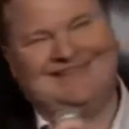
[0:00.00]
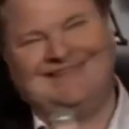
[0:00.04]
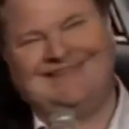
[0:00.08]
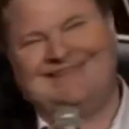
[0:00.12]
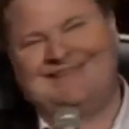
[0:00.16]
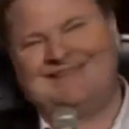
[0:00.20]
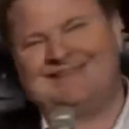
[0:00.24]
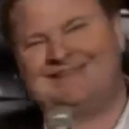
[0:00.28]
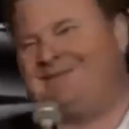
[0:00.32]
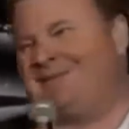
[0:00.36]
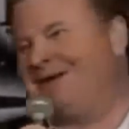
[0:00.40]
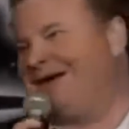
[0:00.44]

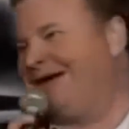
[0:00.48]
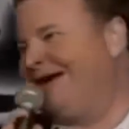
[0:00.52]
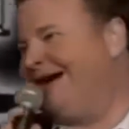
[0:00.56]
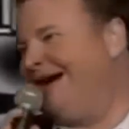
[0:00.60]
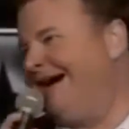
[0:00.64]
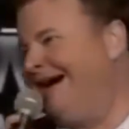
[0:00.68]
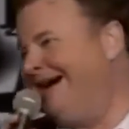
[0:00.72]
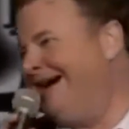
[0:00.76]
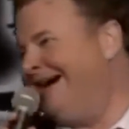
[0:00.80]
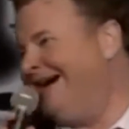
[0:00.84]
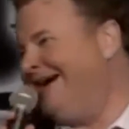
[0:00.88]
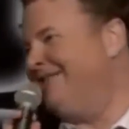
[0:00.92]
Because I'm a
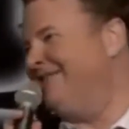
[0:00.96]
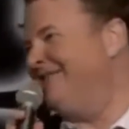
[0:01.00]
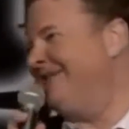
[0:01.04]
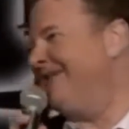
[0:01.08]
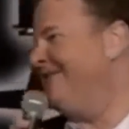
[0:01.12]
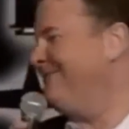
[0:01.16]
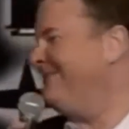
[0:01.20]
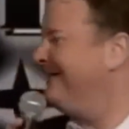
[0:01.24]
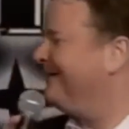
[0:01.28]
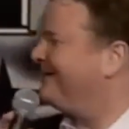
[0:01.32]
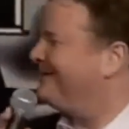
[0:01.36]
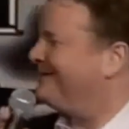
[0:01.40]
guy, but
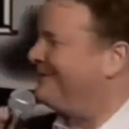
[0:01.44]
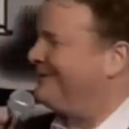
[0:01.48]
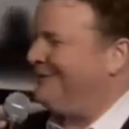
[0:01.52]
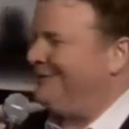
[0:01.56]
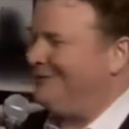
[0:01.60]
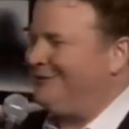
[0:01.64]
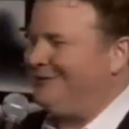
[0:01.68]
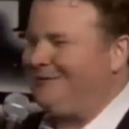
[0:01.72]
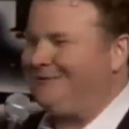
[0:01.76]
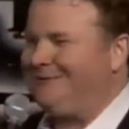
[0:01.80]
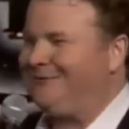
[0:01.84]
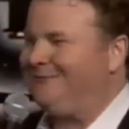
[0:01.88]
I'm not
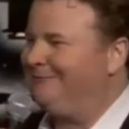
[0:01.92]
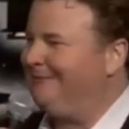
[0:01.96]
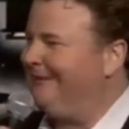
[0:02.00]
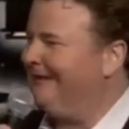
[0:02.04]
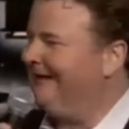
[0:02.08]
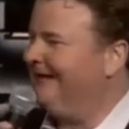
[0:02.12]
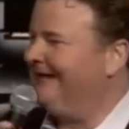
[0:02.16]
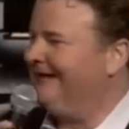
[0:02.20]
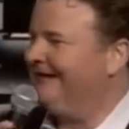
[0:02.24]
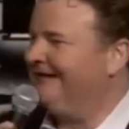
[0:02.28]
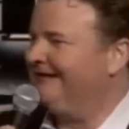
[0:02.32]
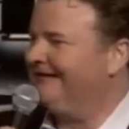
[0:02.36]
sure I'm a
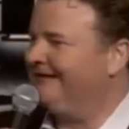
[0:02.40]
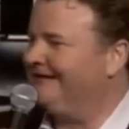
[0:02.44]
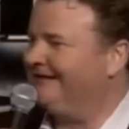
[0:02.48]
man.